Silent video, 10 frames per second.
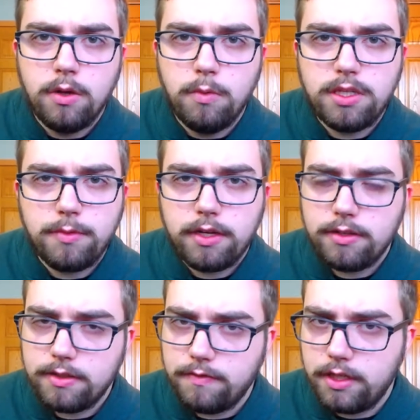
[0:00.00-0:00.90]
Wheezy Waiter
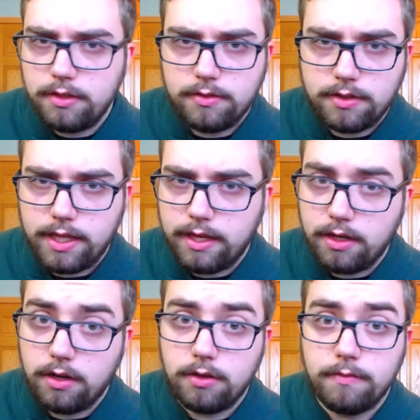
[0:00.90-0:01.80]
does videos that
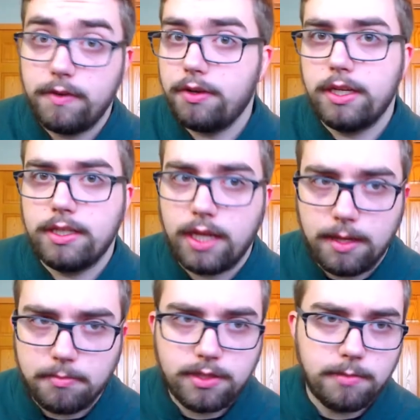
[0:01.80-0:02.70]
are of varying
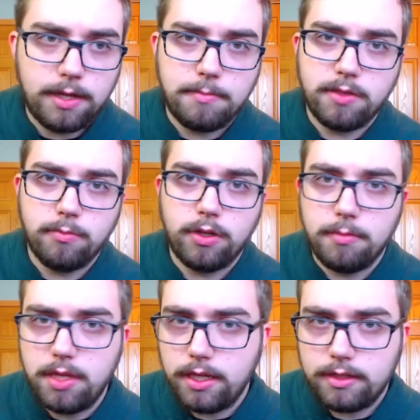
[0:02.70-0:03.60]
types. Sometimes they're more
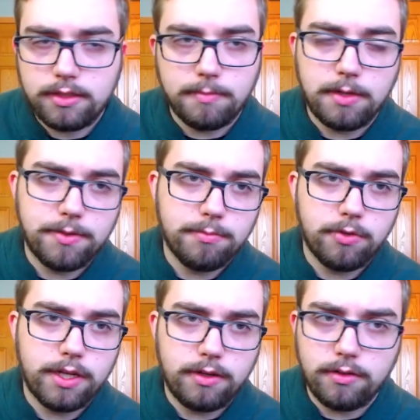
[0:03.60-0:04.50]
comedic, sometimes they're more
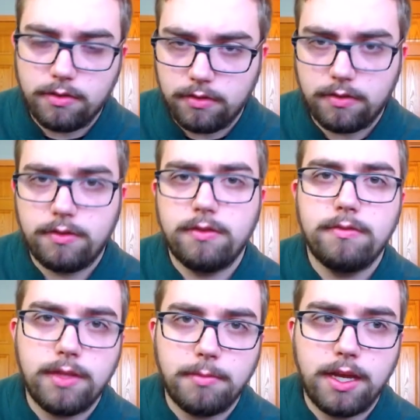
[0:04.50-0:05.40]
down to earth,
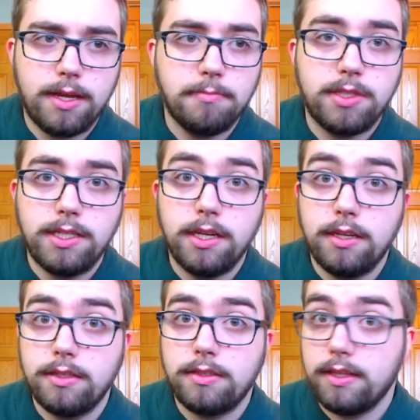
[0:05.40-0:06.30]
sometimes he
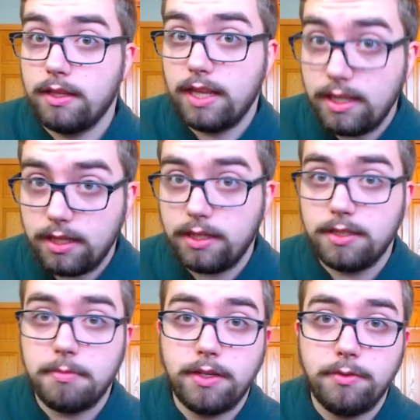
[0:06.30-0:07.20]
does, and lately he's
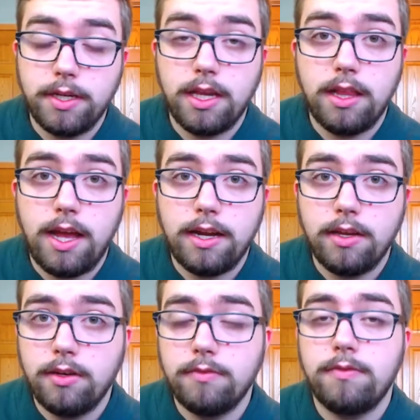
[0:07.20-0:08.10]
been doing a lot
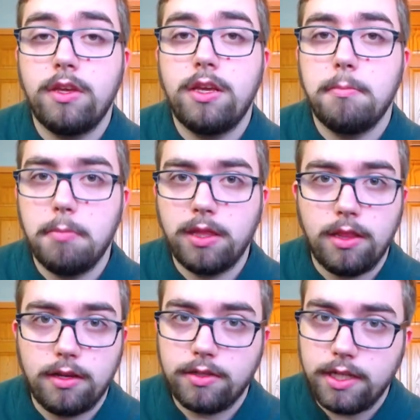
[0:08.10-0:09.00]
of
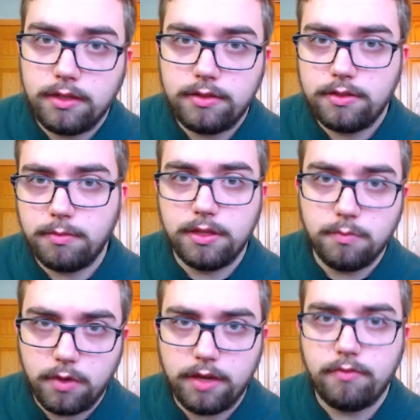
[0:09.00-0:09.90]
month-long challenges with his
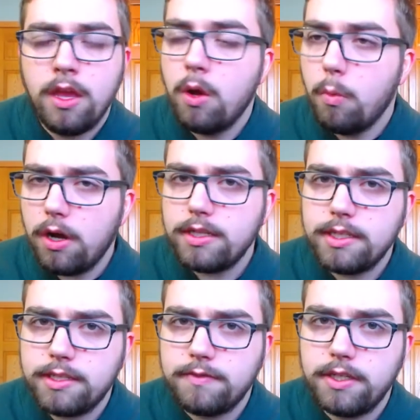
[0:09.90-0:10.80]
wife. Watching
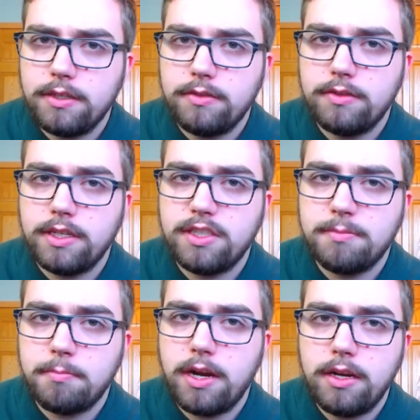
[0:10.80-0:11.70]
his videos
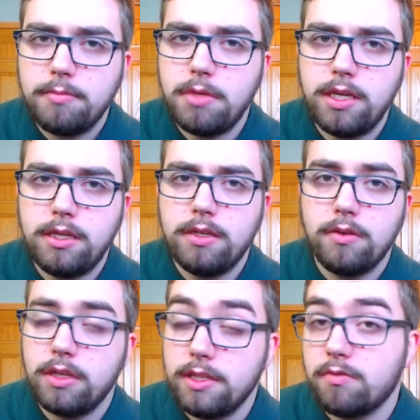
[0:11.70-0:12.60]
inspired me,
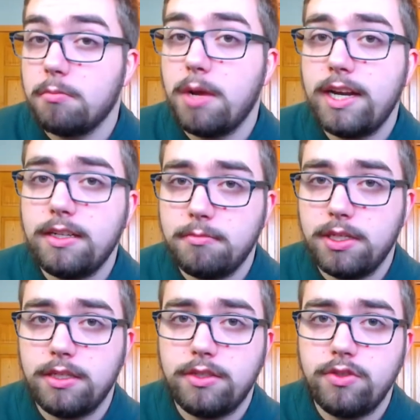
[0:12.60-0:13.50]
or at least reminded
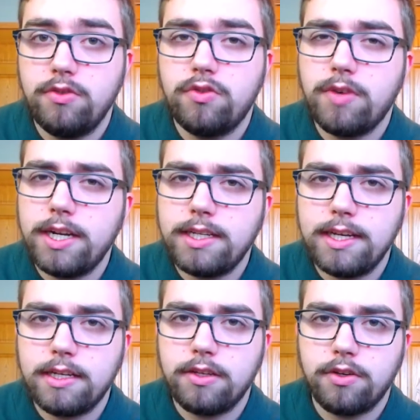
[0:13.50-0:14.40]
me, to try to
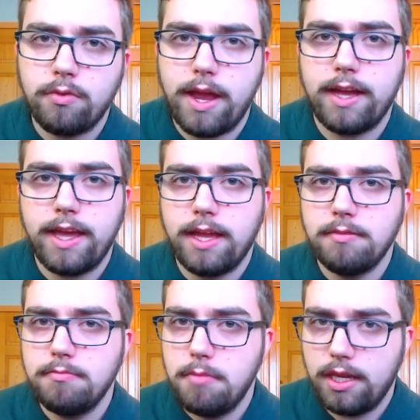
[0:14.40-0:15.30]
take another crack at
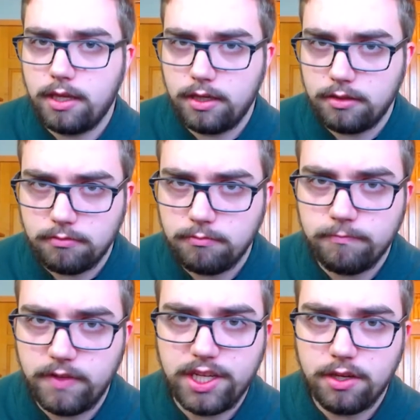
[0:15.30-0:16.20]
making
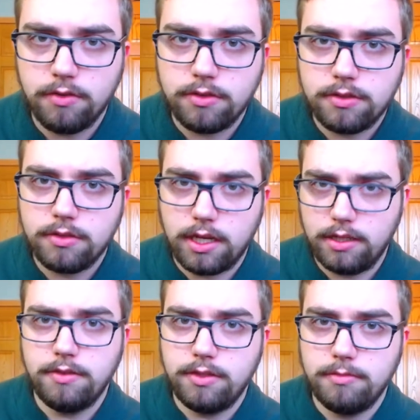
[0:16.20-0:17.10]
videos on
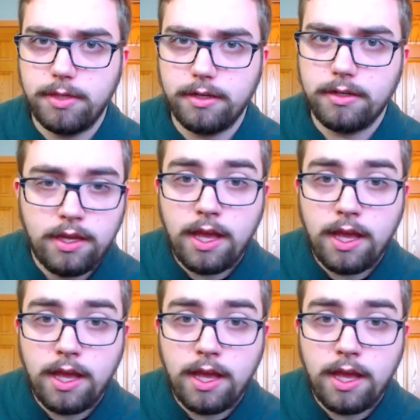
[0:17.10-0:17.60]
YouTube here.